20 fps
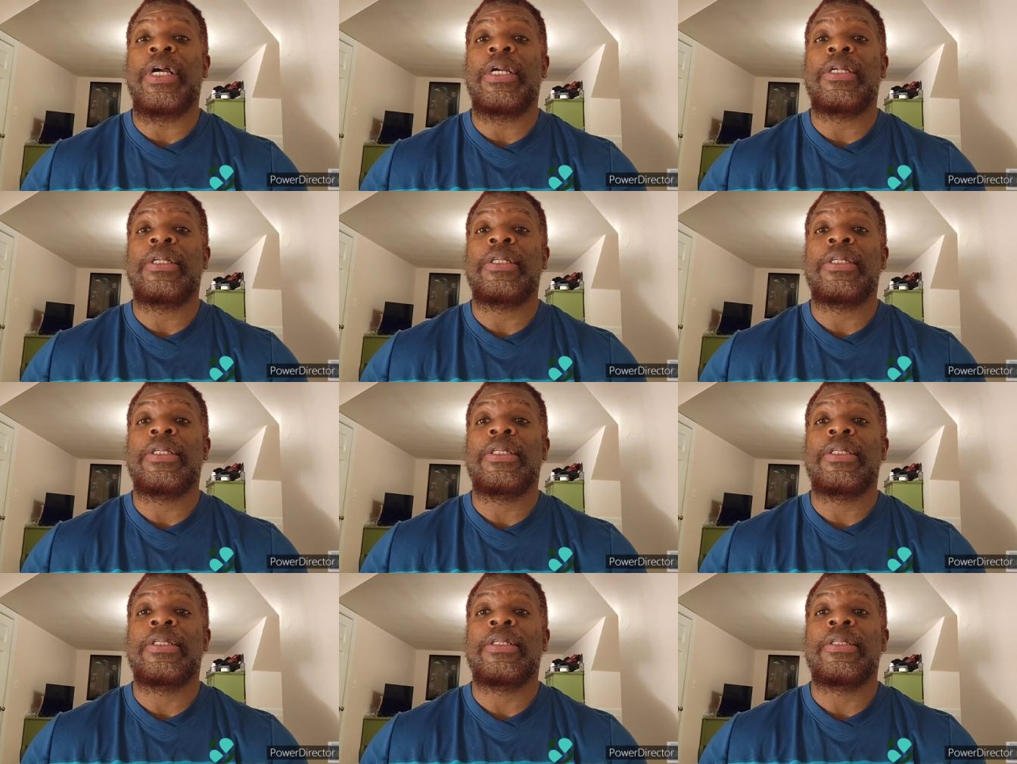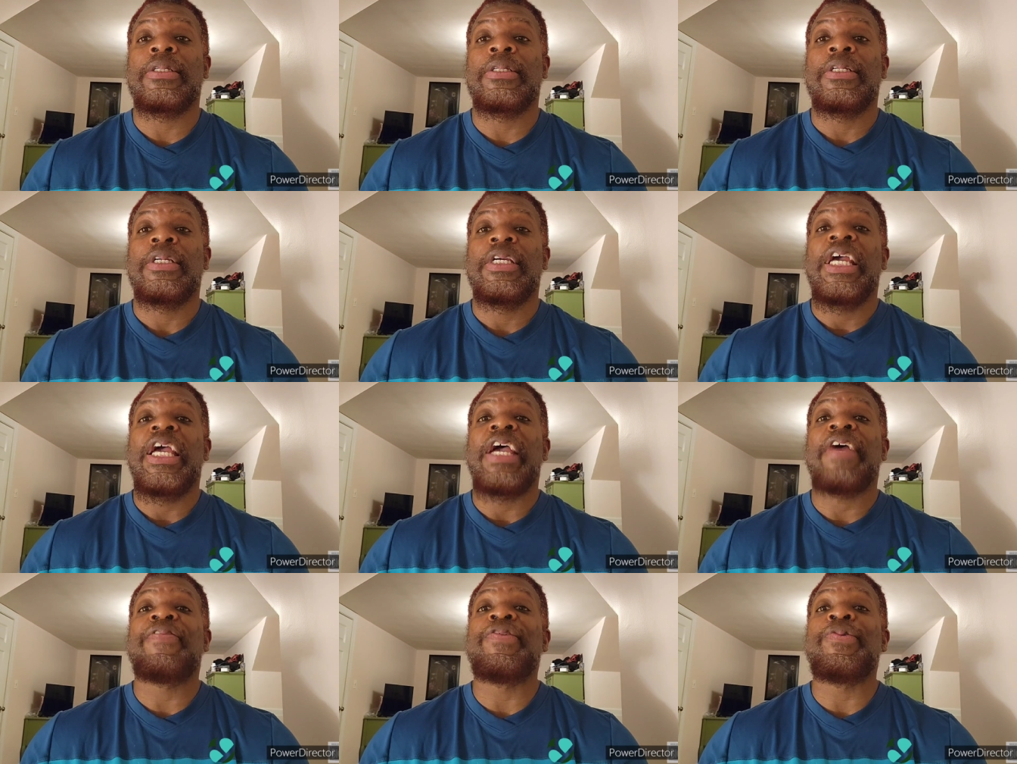bar.
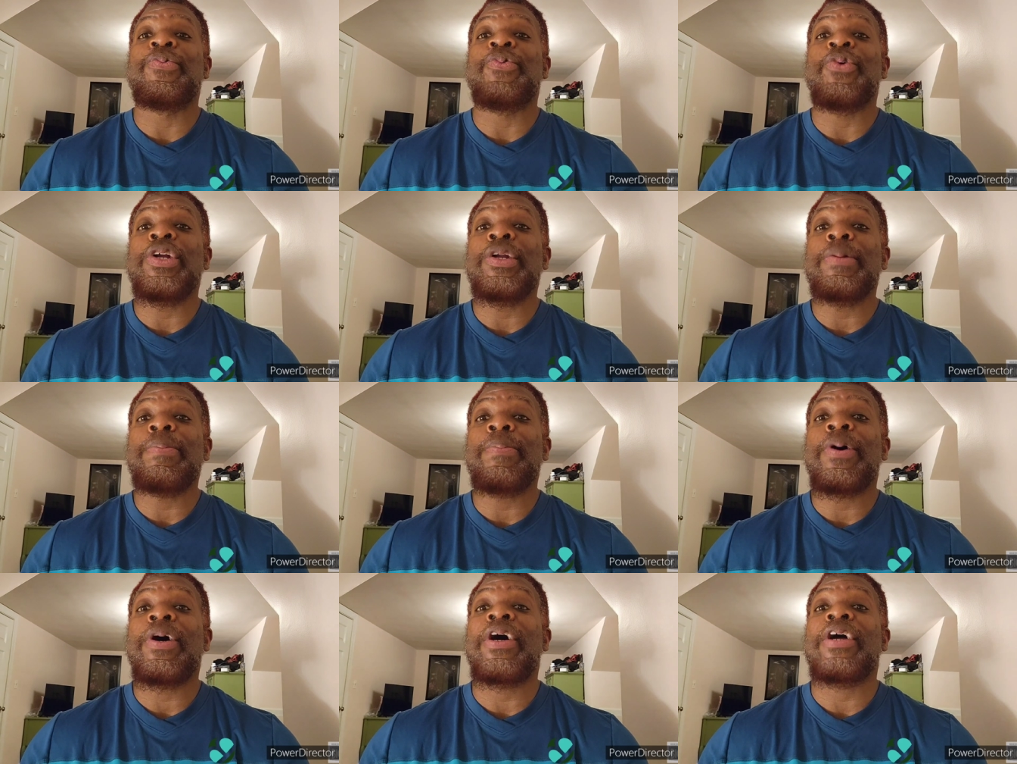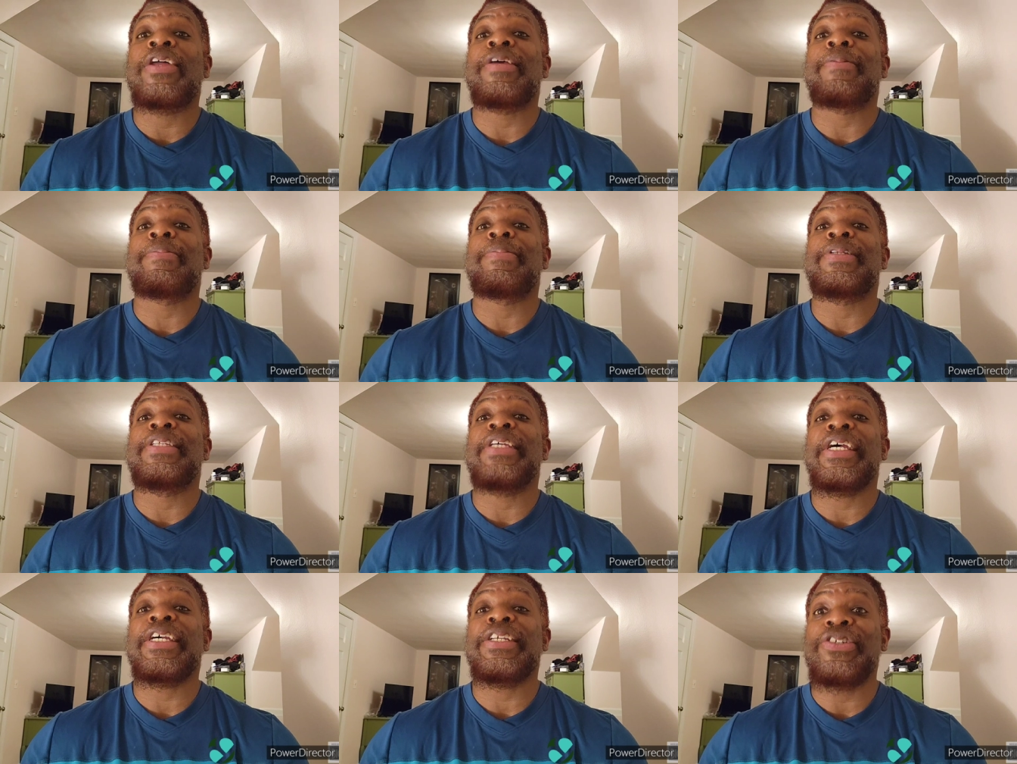If you want a bar that
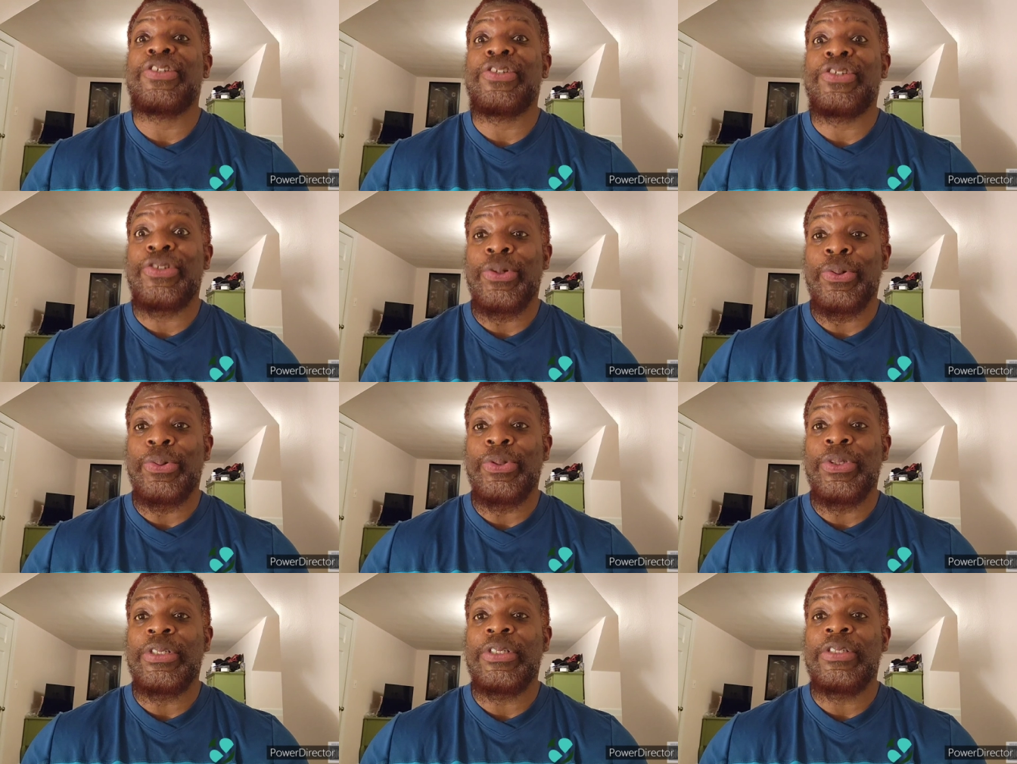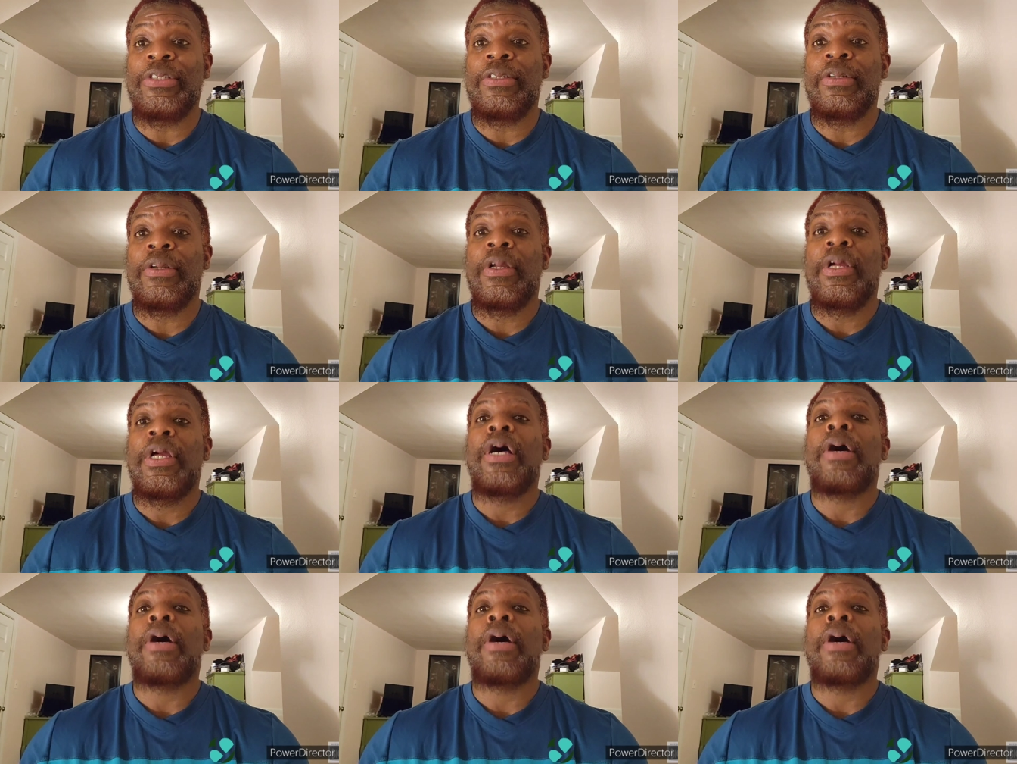protects your shoulders,